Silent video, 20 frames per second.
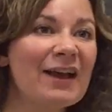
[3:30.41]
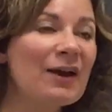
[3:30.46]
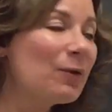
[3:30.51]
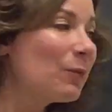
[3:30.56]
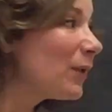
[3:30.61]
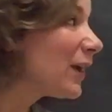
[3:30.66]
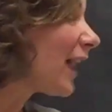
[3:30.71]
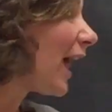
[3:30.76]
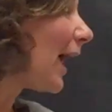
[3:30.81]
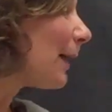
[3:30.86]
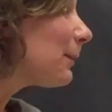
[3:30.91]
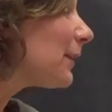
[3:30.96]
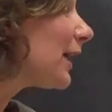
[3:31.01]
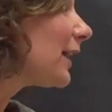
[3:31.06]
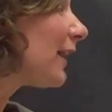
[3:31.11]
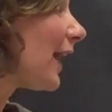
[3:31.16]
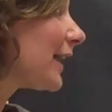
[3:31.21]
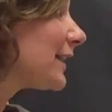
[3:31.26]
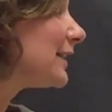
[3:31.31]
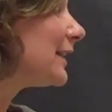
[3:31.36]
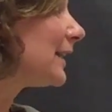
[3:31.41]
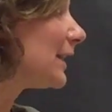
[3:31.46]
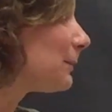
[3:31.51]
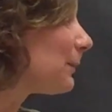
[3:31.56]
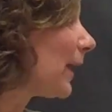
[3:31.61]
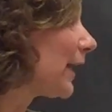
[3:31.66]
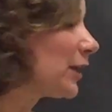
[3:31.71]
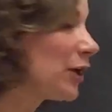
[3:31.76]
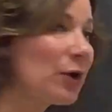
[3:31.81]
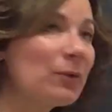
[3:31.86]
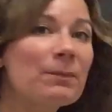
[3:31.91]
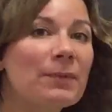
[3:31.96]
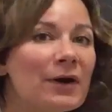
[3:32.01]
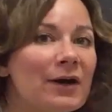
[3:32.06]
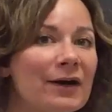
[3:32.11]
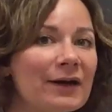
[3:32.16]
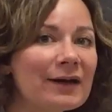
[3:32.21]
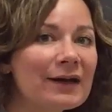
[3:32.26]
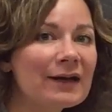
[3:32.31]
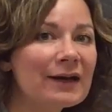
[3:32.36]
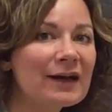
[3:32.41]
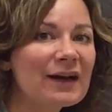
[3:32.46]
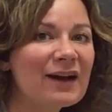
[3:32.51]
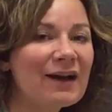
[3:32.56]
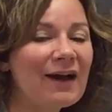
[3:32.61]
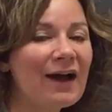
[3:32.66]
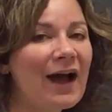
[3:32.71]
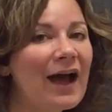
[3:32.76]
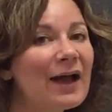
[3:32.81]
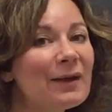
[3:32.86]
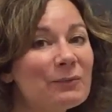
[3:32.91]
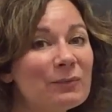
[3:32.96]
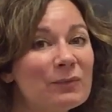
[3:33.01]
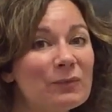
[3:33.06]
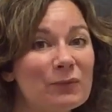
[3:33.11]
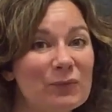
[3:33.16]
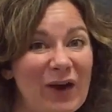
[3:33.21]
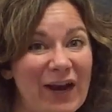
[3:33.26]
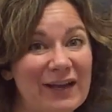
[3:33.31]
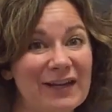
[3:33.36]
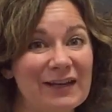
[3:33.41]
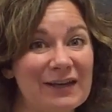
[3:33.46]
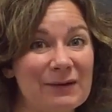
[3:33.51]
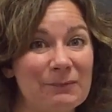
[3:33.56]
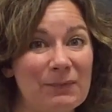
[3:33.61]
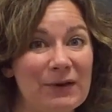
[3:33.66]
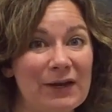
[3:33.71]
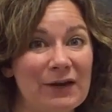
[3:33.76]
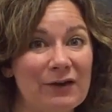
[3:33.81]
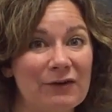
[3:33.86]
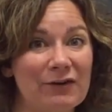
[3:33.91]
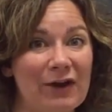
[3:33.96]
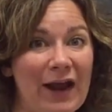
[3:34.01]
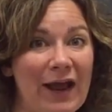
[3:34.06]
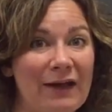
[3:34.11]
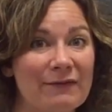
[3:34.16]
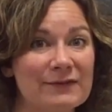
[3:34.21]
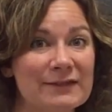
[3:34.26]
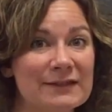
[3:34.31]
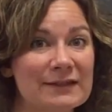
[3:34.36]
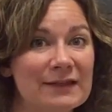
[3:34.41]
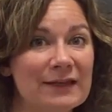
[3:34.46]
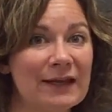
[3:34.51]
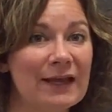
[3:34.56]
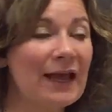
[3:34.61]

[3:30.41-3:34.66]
When I'm collecting in my notebook, I'm writing in paragraphs.